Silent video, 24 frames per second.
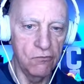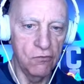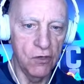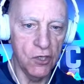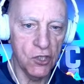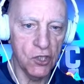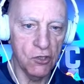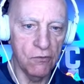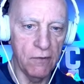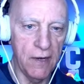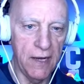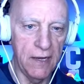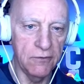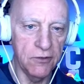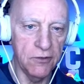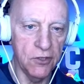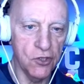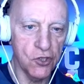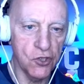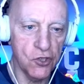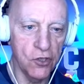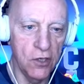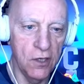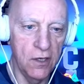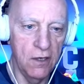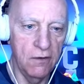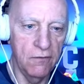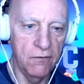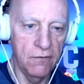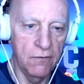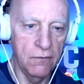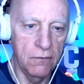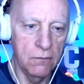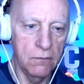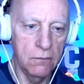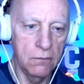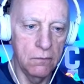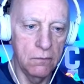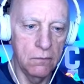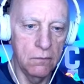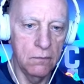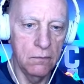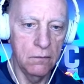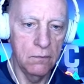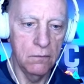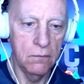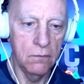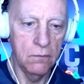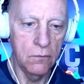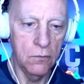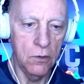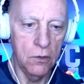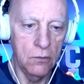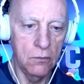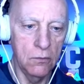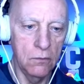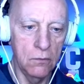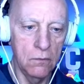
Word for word: rush around and try and... Whoa.